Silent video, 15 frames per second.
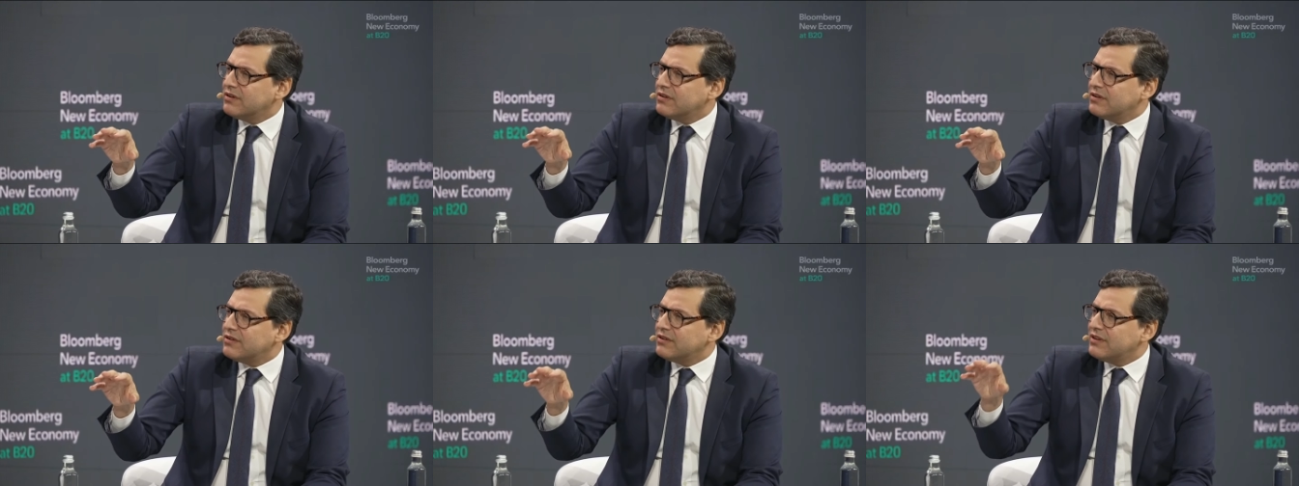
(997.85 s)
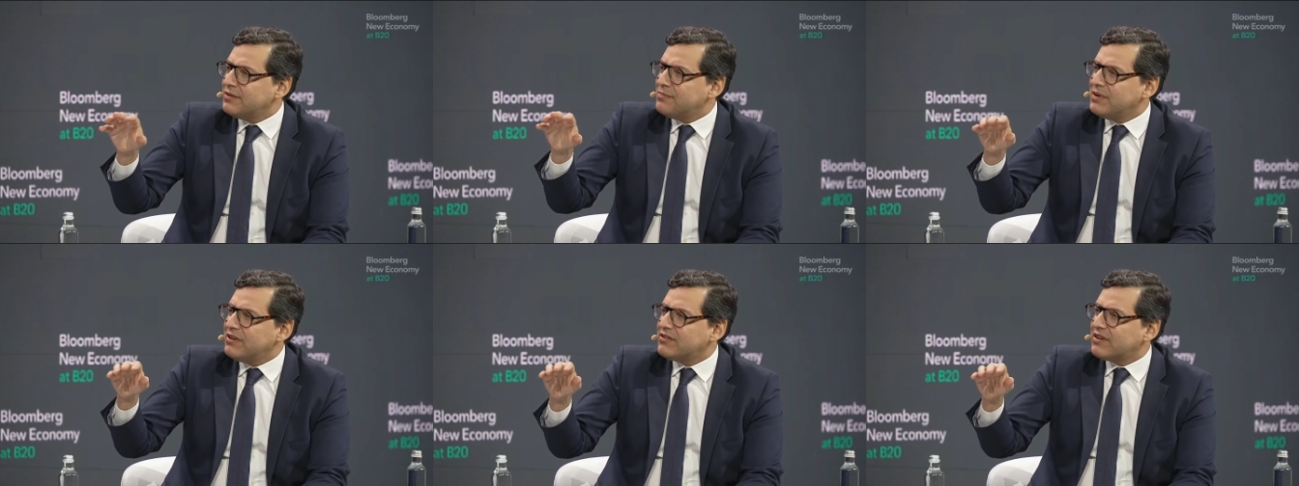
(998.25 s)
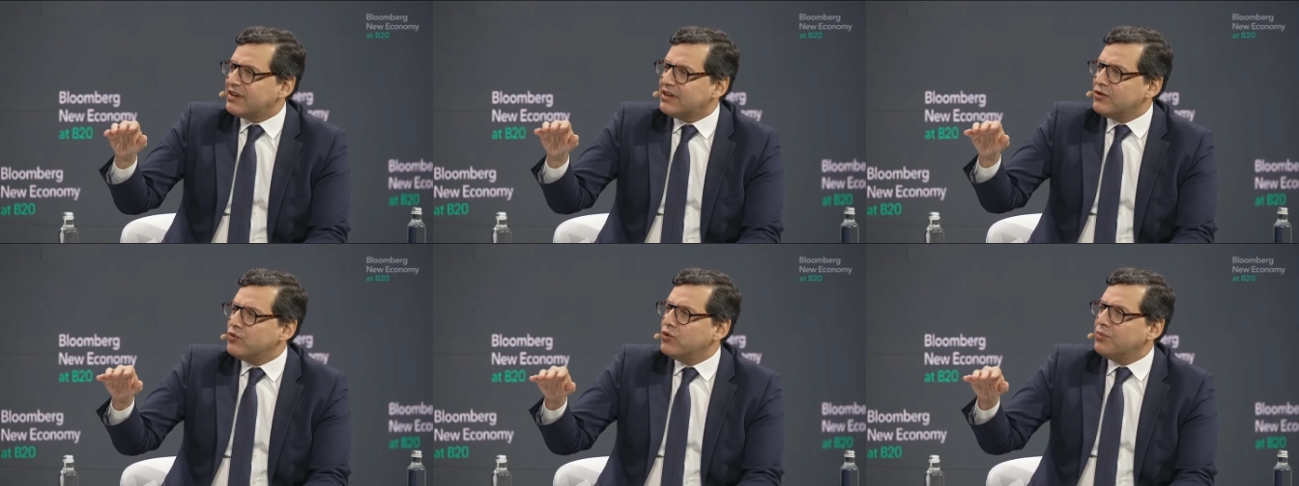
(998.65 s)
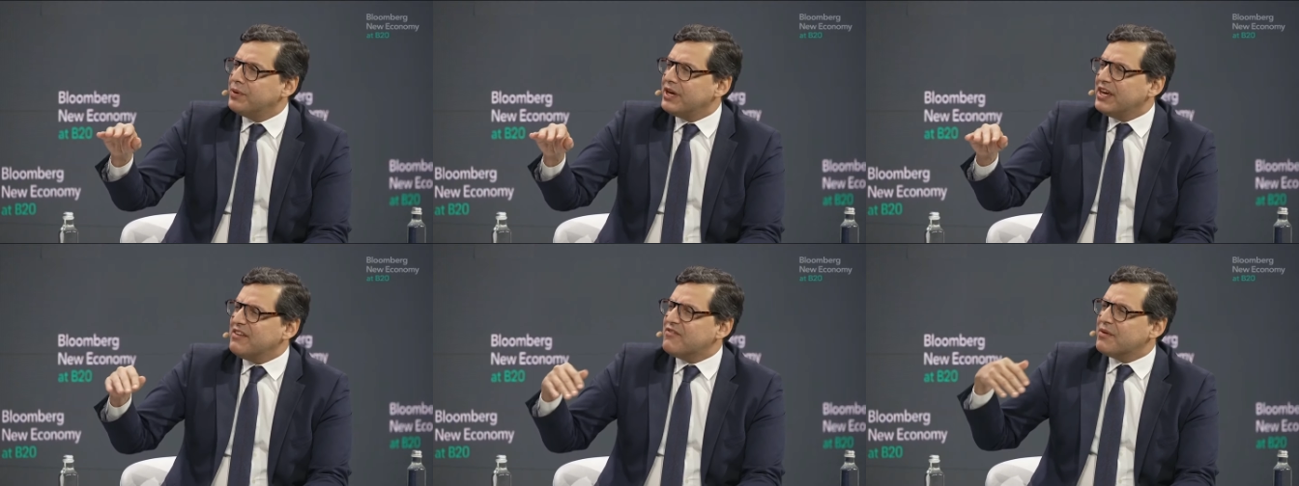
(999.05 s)
It means that it will
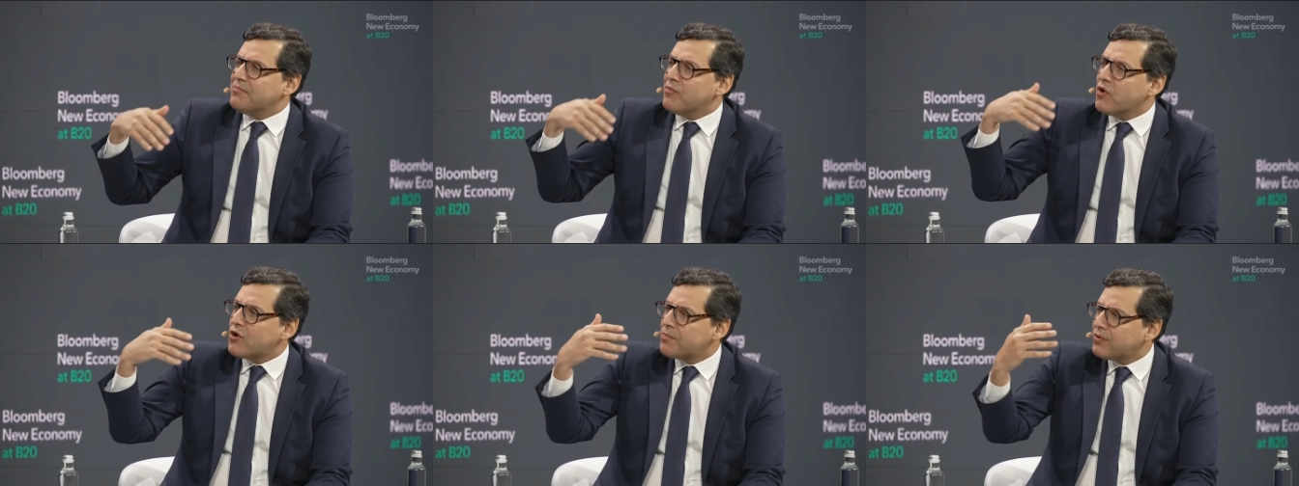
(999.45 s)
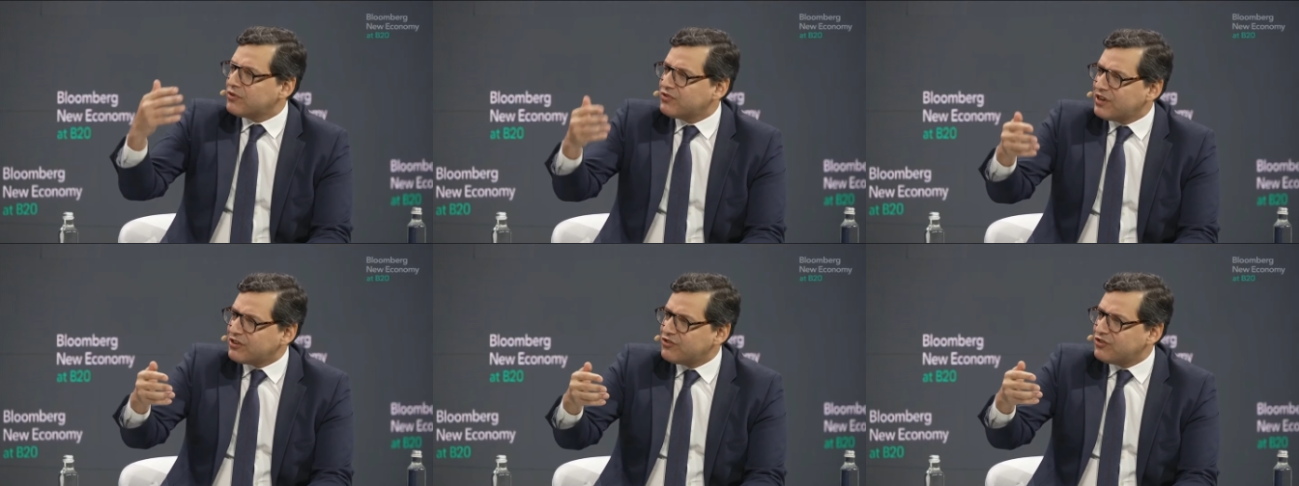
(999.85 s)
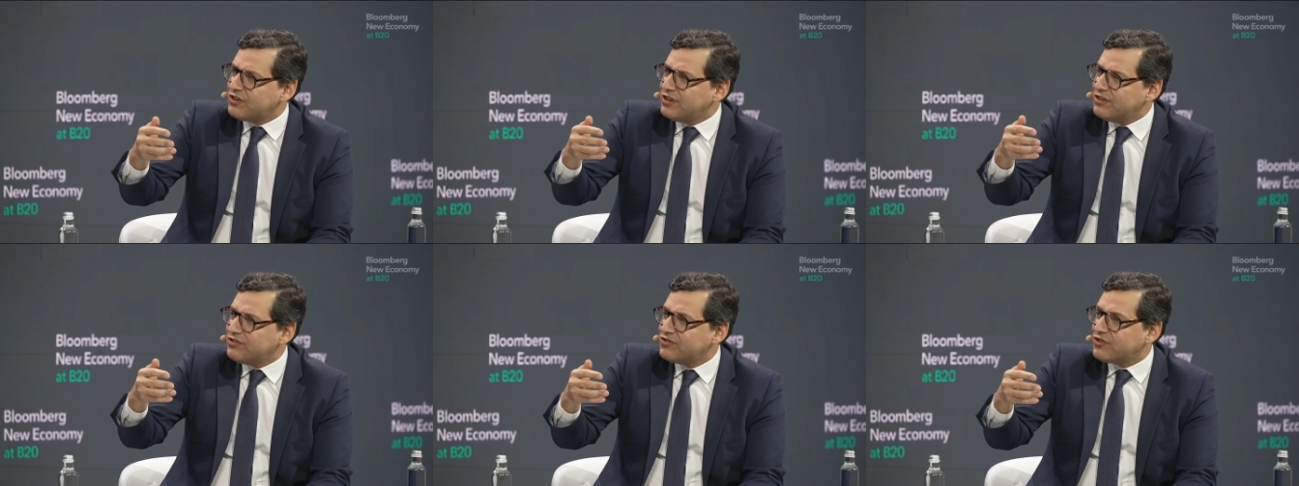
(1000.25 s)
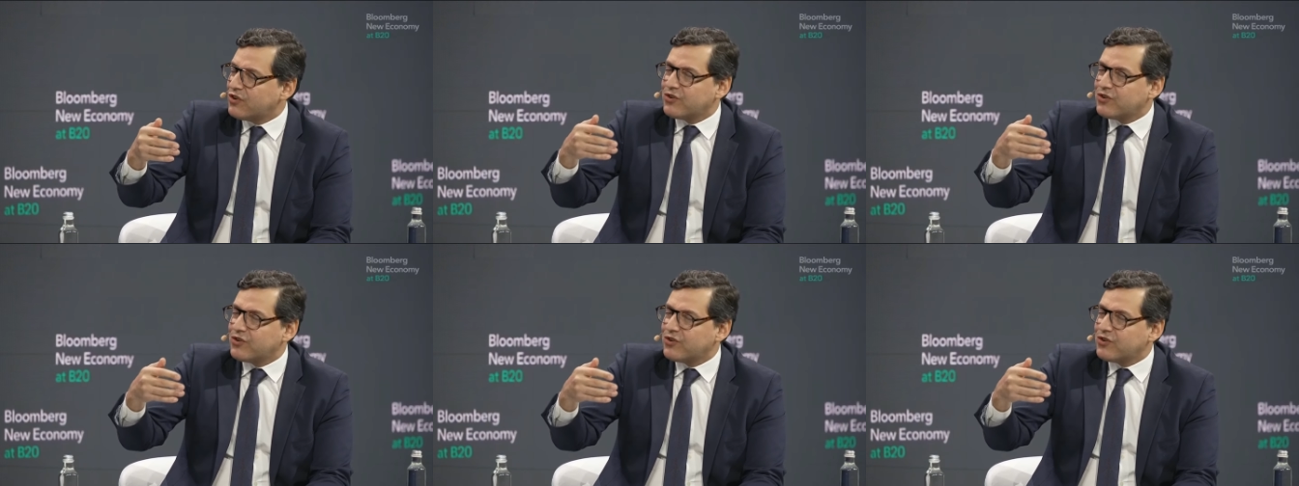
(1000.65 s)
be even more protectionist,